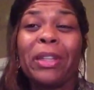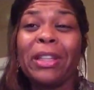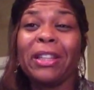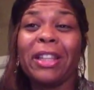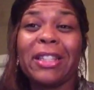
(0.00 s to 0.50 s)

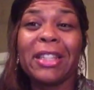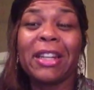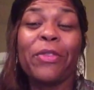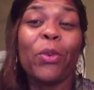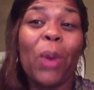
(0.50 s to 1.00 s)
listen,
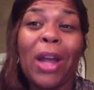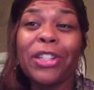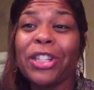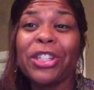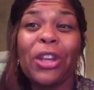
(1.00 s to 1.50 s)
if you're
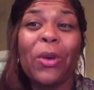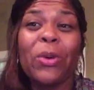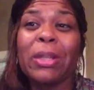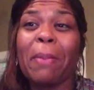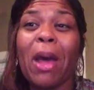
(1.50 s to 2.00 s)
watching
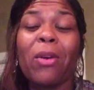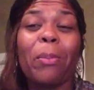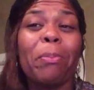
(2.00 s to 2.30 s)
shows about